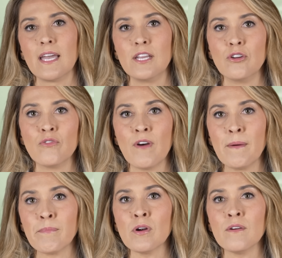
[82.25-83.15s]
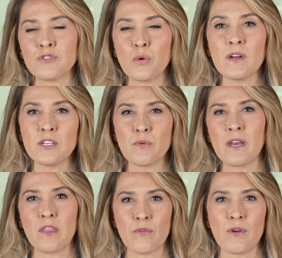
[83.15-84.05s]
In November of twenty
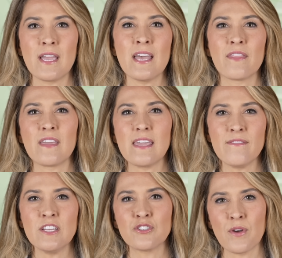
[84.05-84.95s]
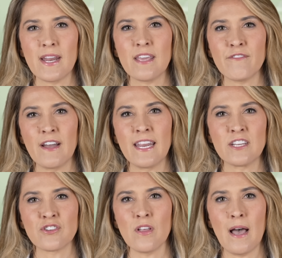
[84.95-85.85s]
twenty-three, the E V training
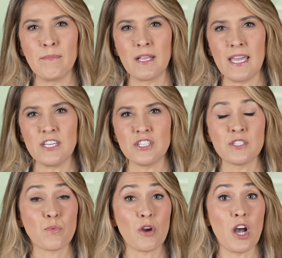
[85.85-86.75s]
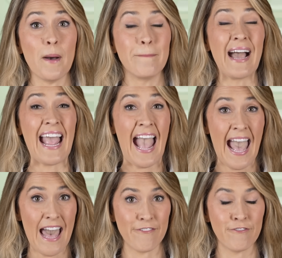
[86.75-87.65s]
financial obligations were cut by
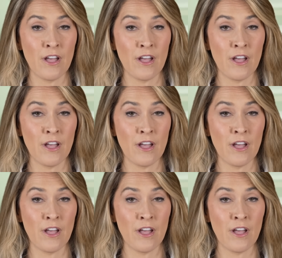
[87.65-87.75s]
half.